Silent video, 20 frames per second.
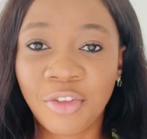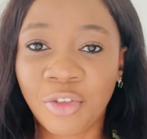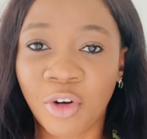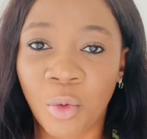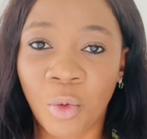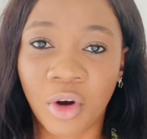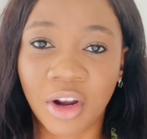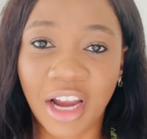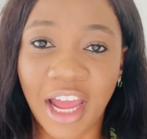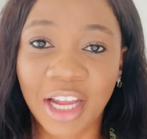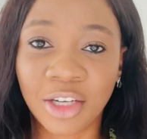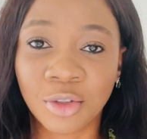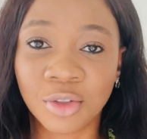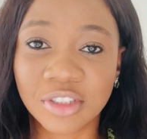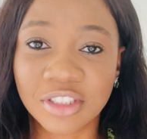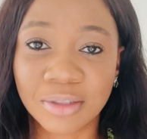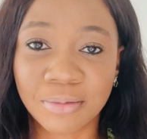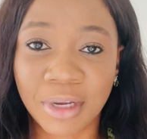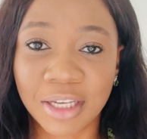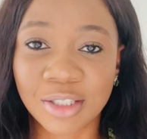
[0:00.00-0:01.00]
for one, I don't
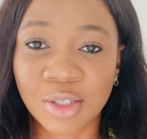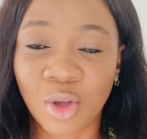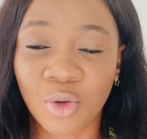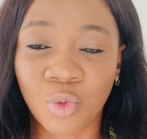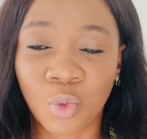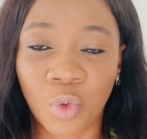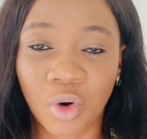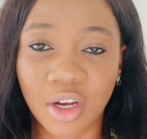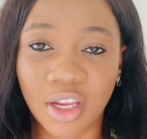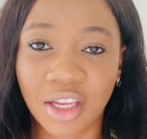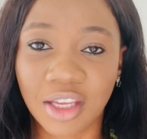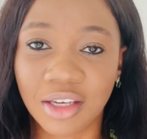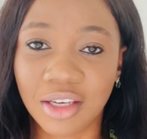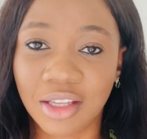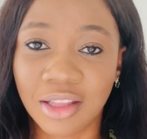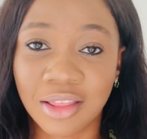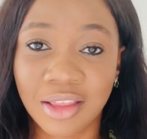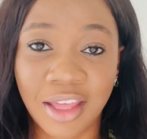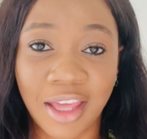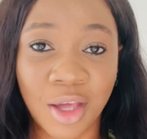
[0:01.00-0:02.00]
see myself working
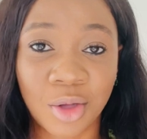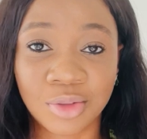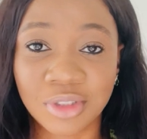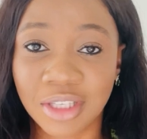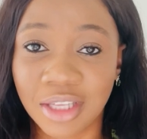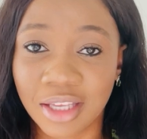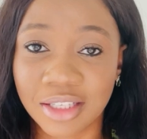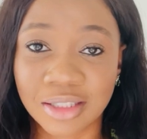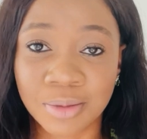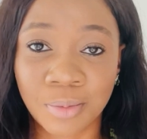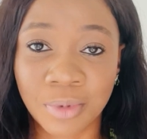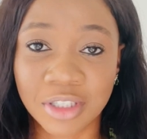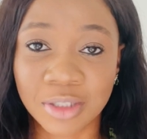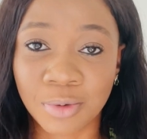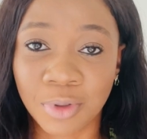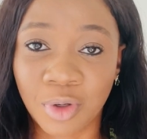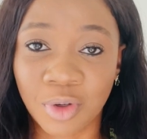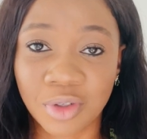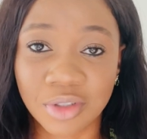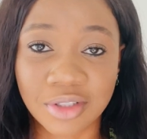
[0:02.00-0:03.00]
in the healthcare space
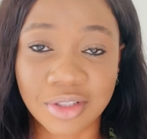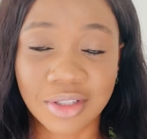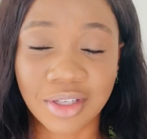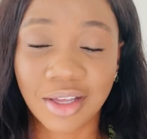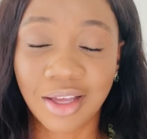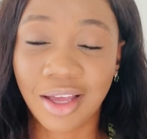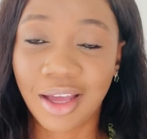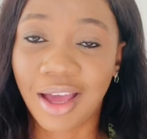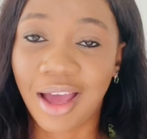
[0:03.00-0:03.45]
because